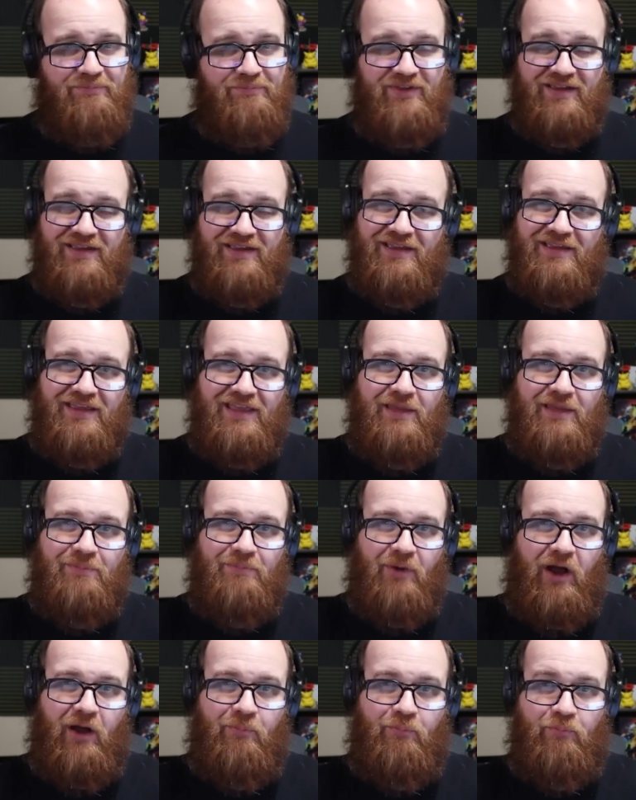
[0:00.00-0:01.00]
that can keep
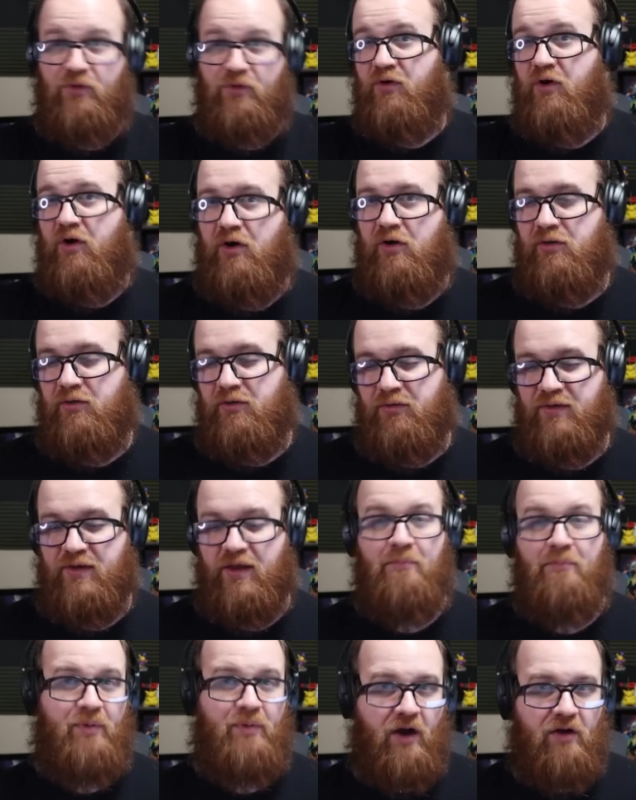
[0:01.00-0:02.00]
up with all of the
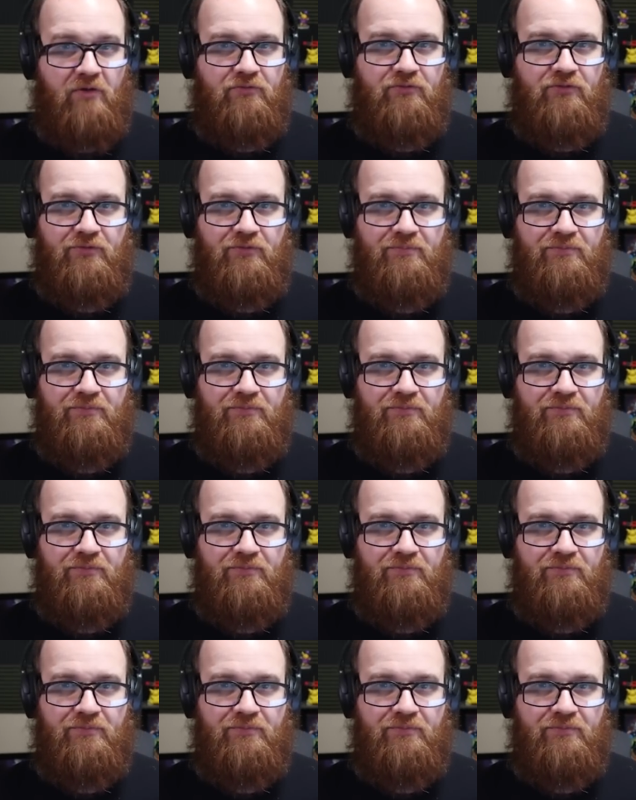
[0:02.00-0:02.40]
above.